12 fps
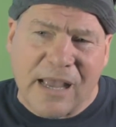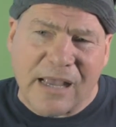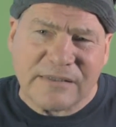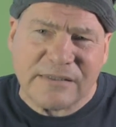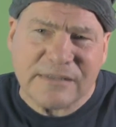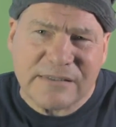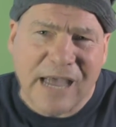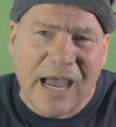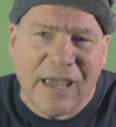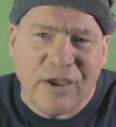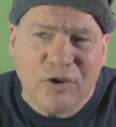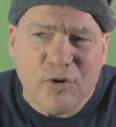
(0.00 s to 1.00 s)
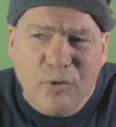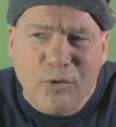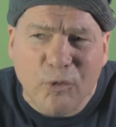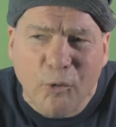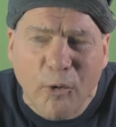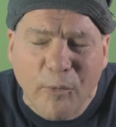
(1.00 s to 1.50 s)
I says, "Guy, you
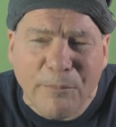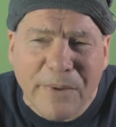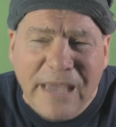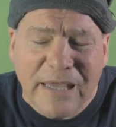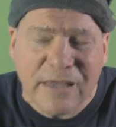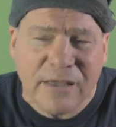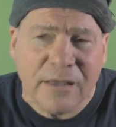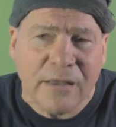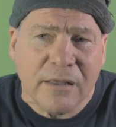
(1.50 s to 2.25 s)
called me.